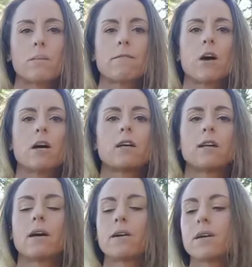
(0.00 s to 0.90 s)
I've got an
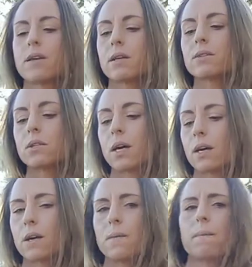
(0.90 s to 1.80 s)
area that's like,
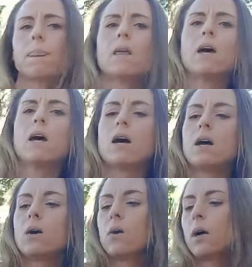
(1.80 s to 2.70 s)

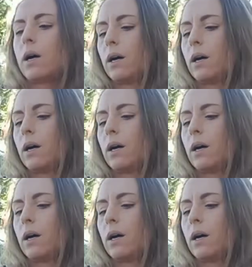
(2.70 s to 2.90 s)
5